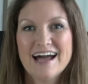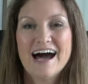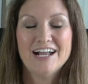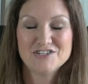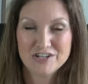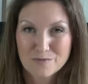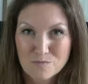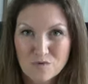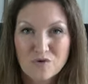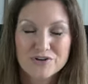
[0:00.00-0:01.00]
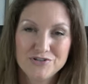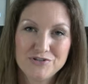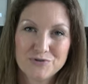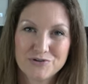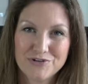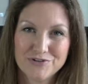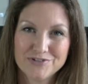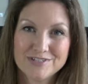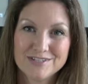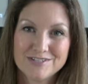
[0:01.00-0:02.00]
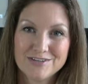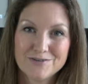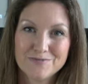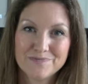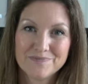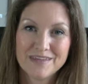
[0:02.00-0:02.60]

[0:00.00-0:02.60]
I'll share more tutorials soon.